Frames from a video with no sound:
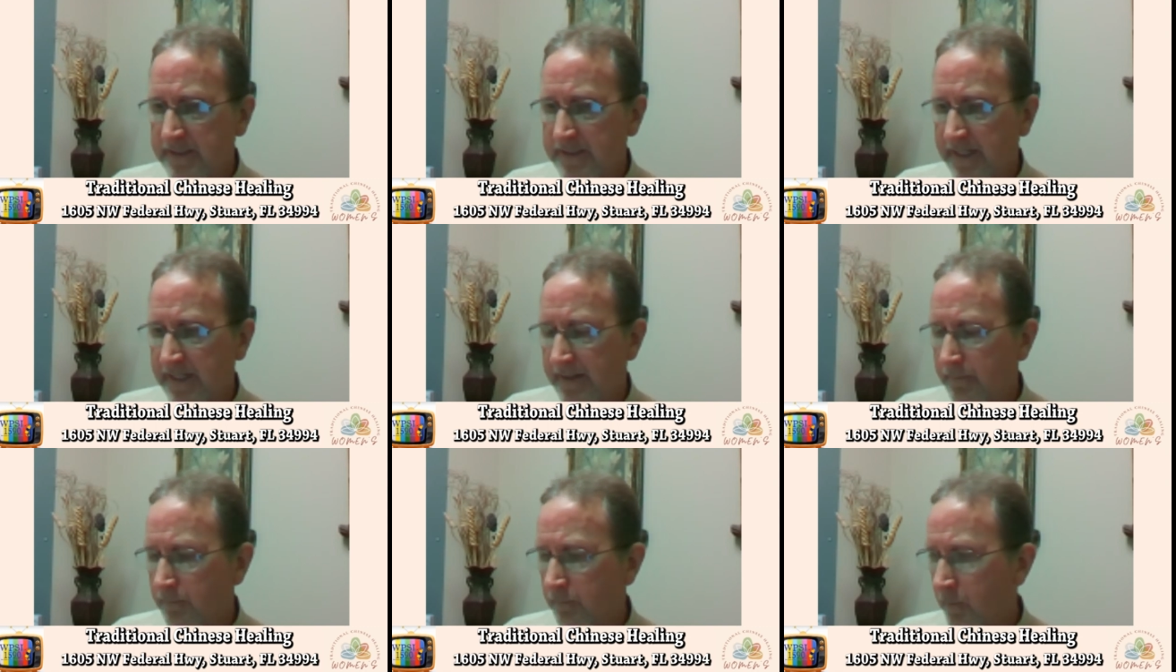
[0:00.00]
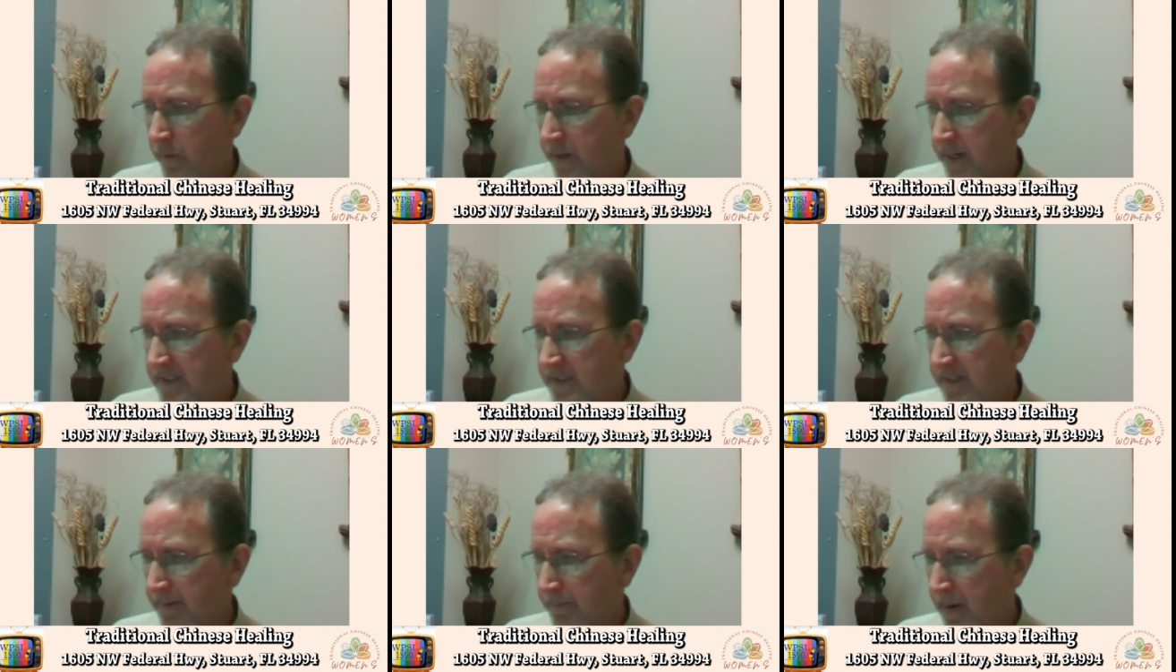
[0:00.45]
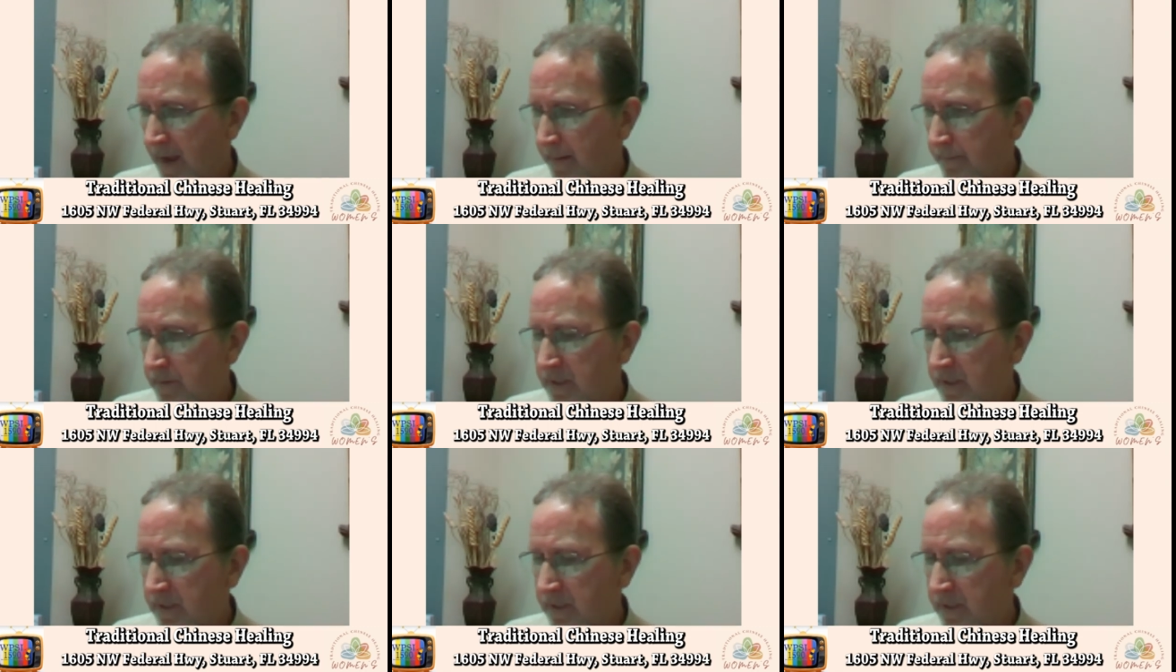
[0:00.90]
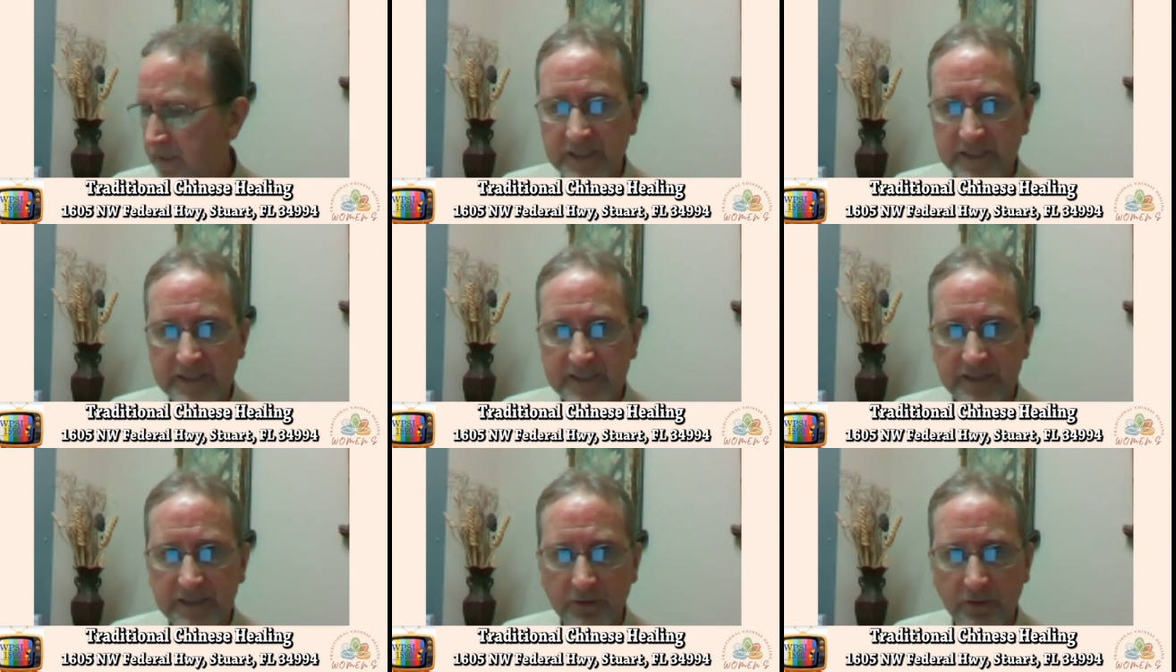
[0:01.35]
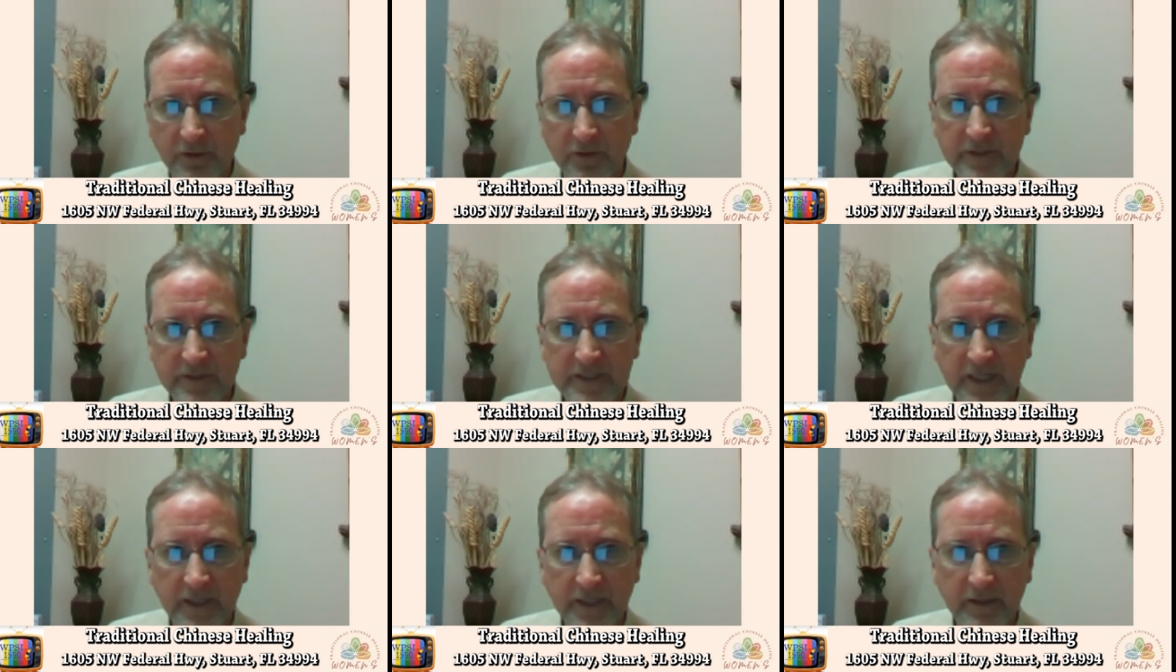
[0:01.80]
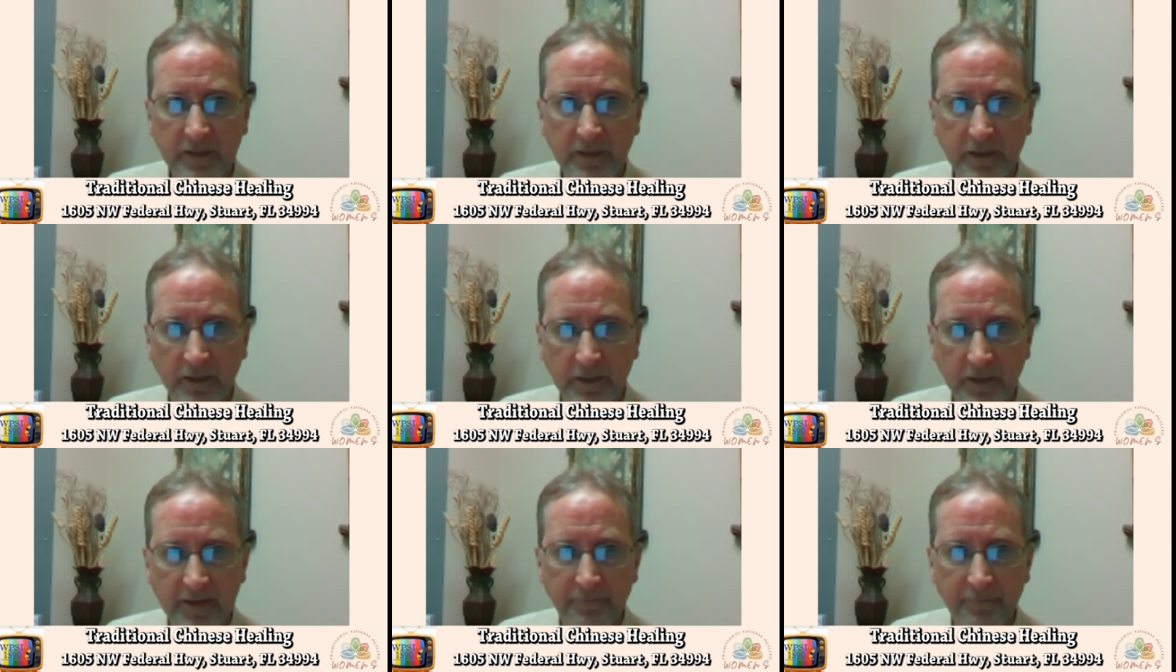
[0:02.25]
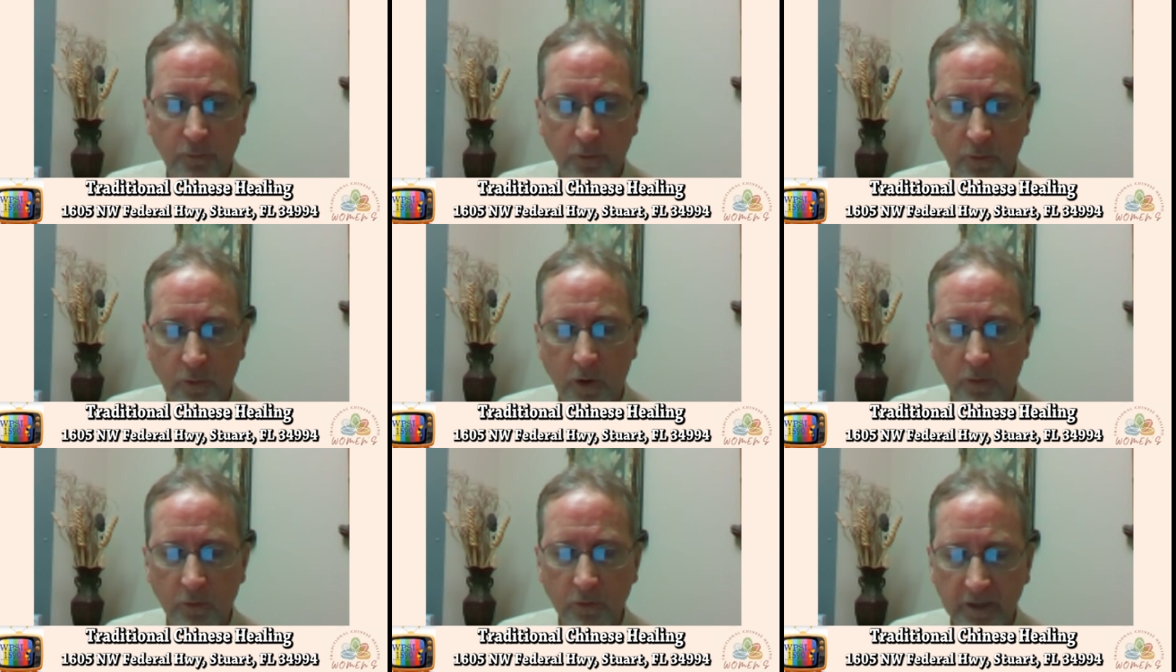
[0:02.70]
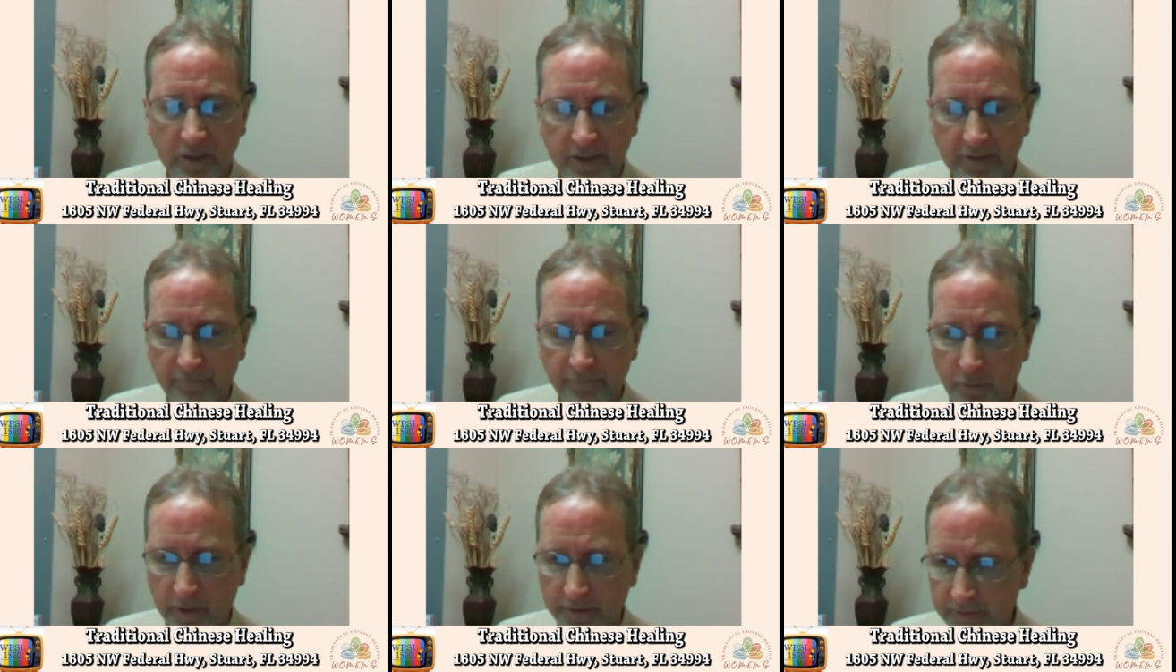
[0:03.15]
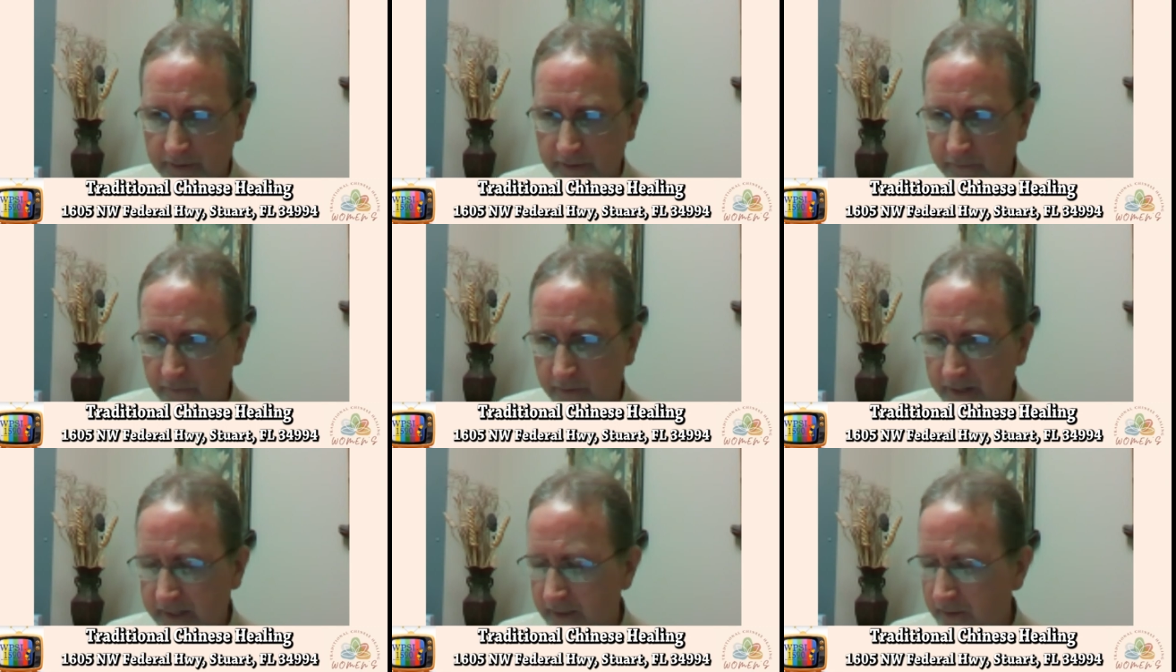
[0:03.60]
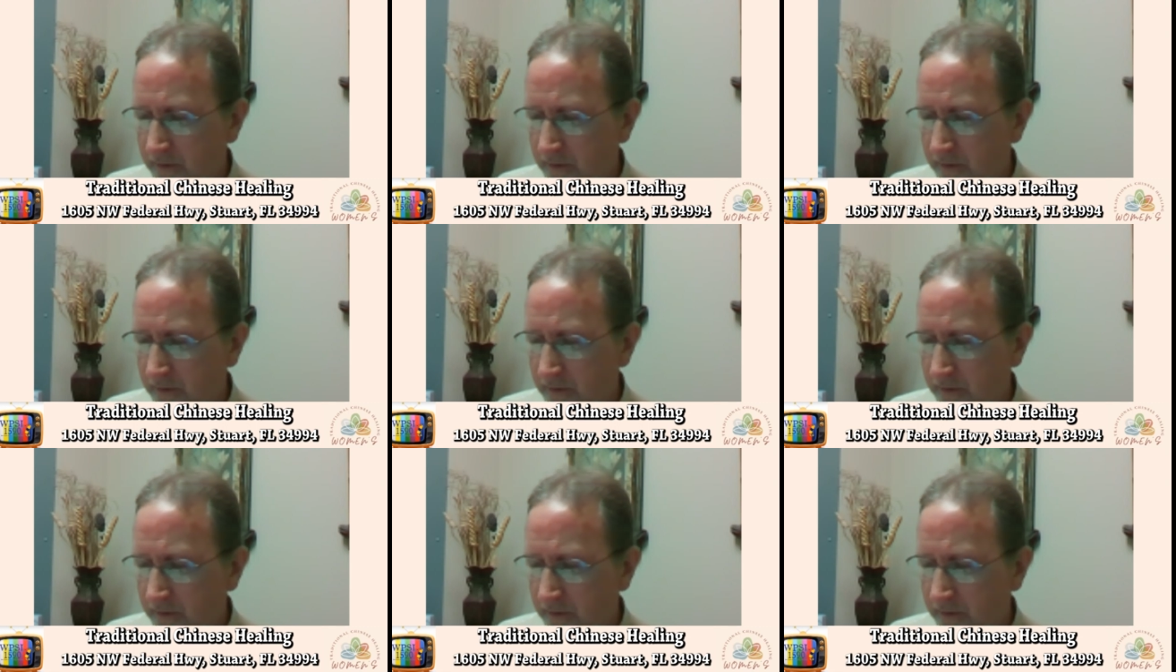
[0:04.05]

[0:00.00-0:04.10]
then what ends up happening is you just learn to live, quote, live with it, right?